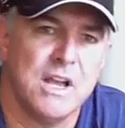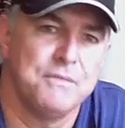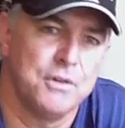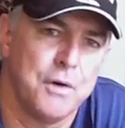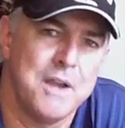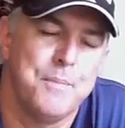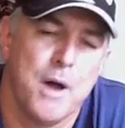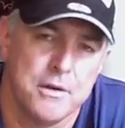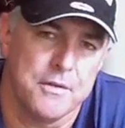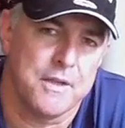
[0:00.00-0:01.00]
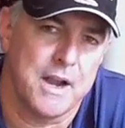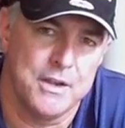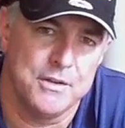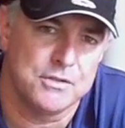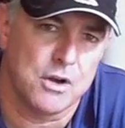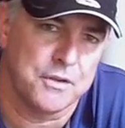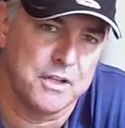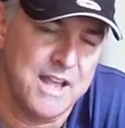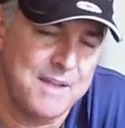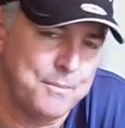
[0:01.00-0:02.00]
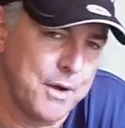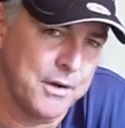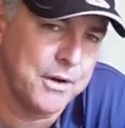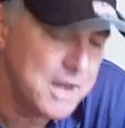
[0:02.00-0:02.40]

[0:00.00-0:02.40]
have a great putter that I use called the Cadet putter.